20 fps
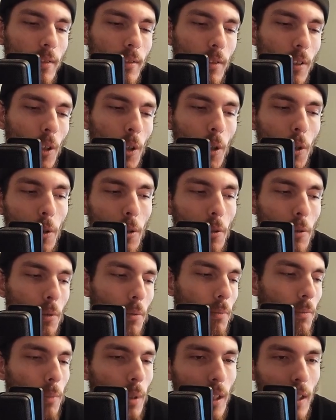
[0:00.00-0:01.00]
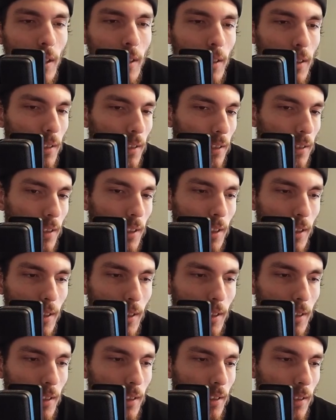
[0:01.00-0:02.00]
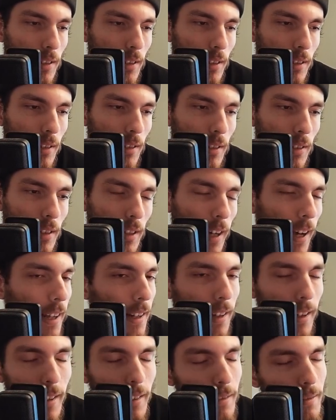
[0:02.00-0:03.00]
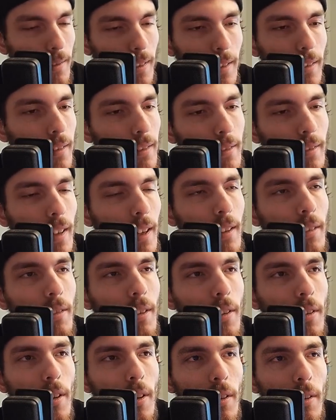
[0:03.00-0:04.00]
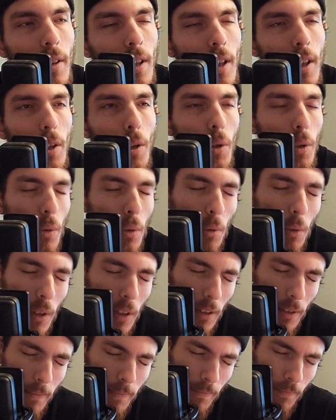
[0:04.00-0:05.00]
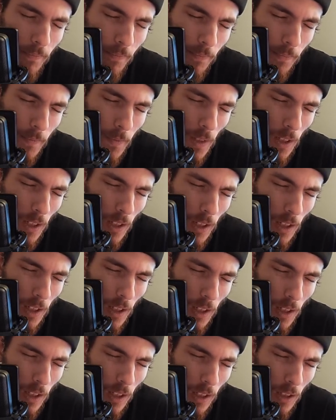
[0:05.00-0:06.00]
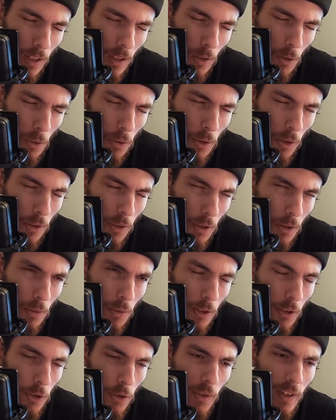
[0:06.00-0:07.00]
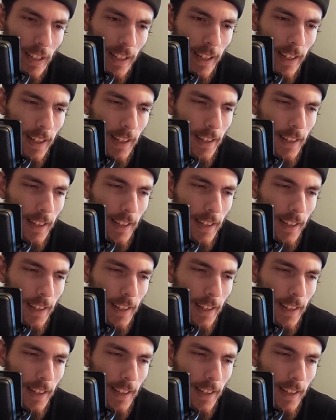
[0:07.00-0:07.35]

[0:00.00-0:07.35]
her being. I I I don't know though. Who um who turned to a tree?